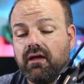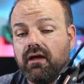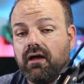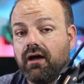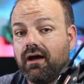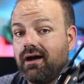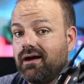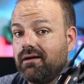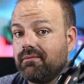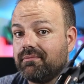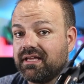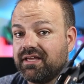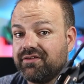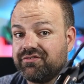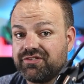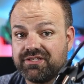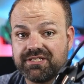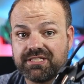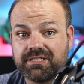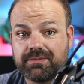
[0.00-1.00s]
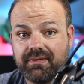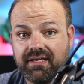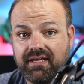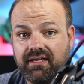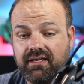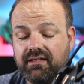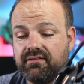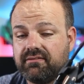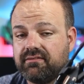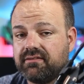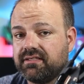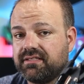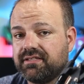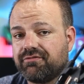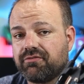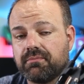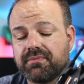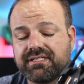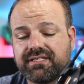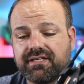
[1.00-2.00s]
It gives you the speed, the
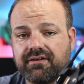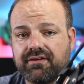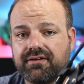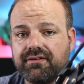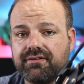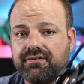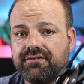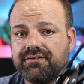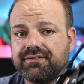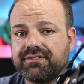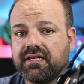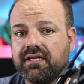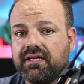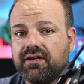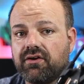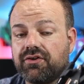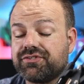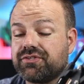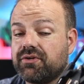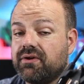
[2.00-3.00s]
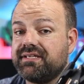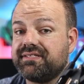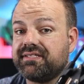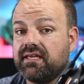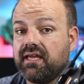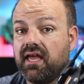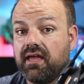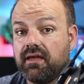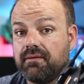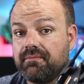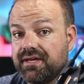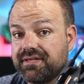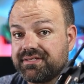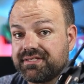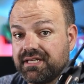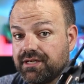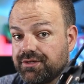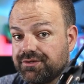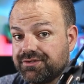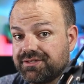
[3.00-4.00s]
different materials. It also has the AMS
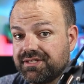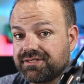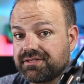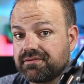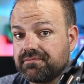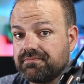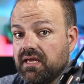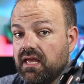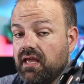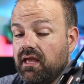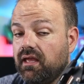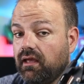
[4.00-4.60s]
ecosystem.